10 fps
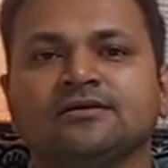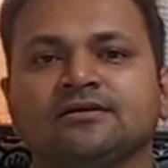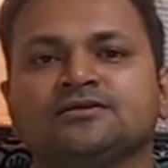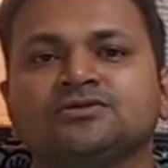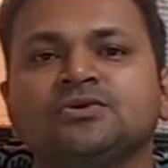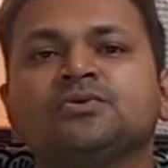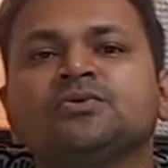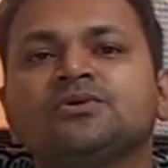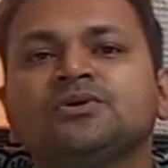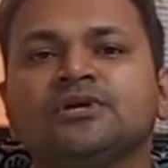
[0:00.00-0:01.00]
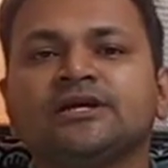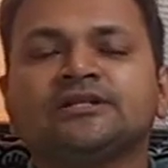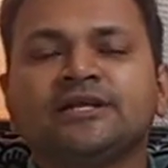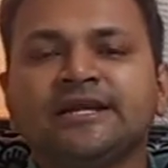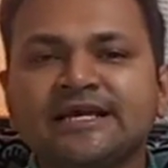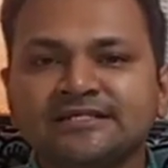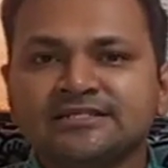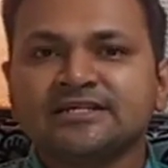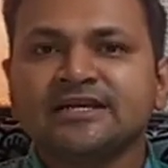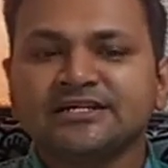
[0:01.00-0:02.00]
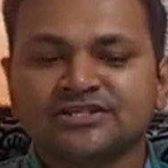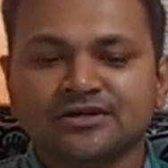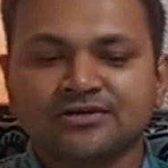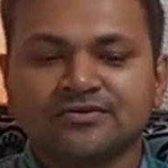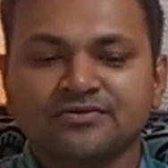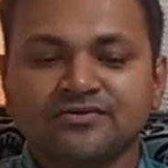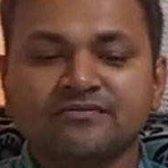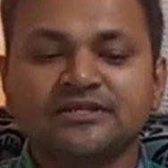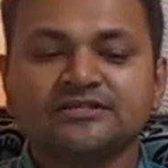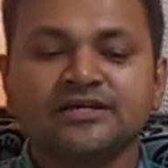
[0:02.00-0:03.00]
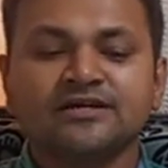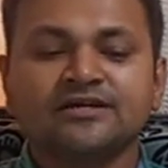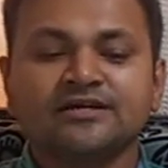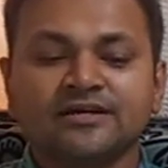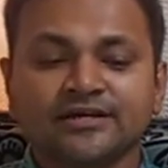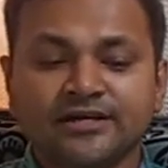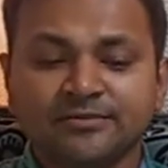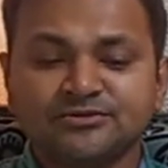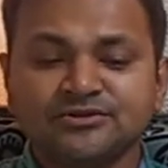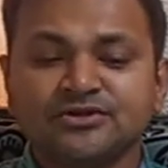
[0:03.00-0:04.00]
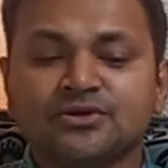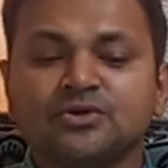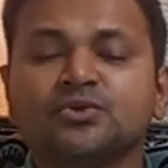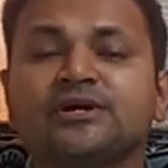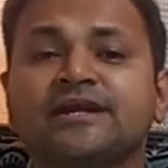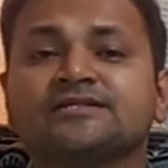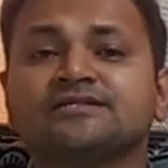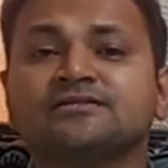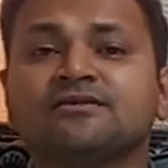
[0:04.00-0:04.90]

So, in the next lecture, we will see tips to dress